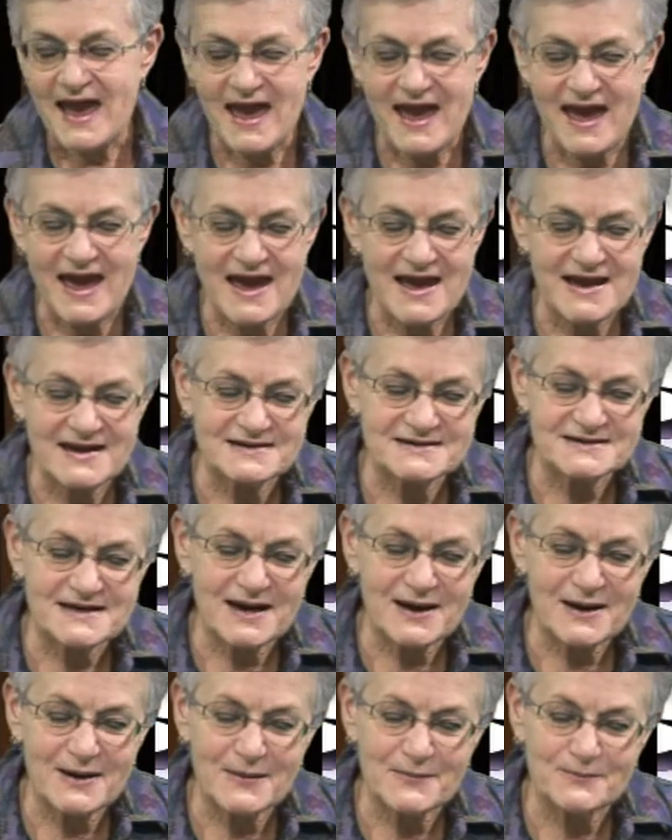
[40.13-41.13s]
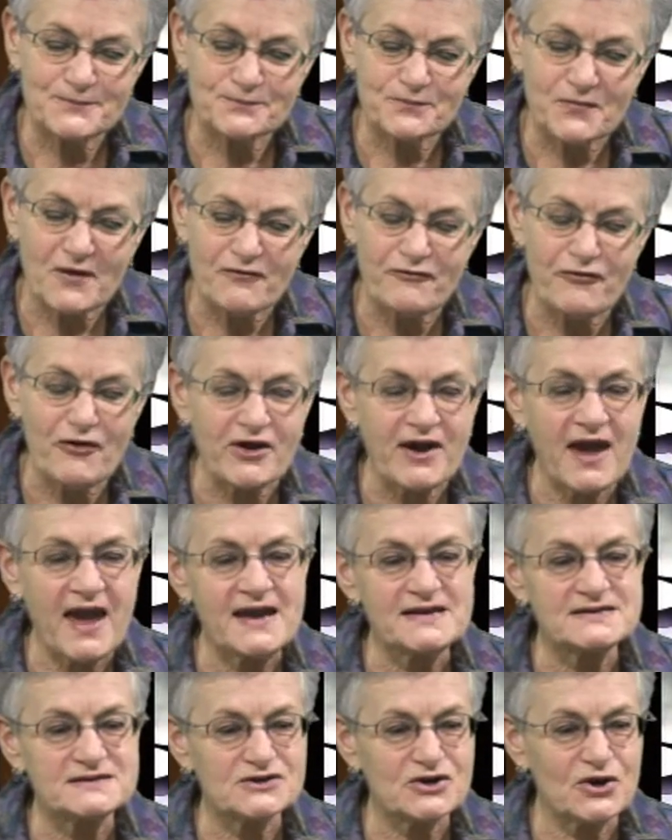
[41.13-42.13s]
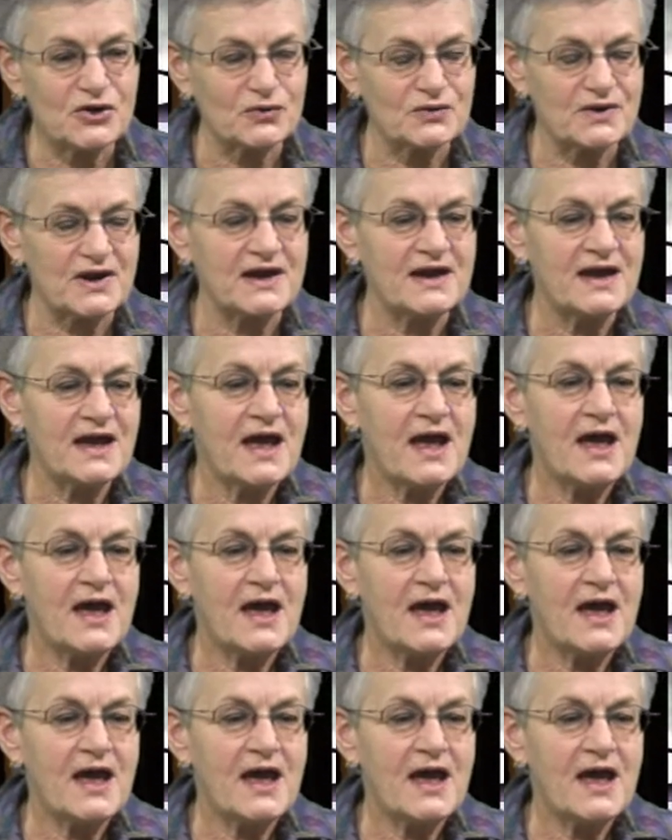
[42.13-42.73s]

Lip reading: And for Kate De Goldi,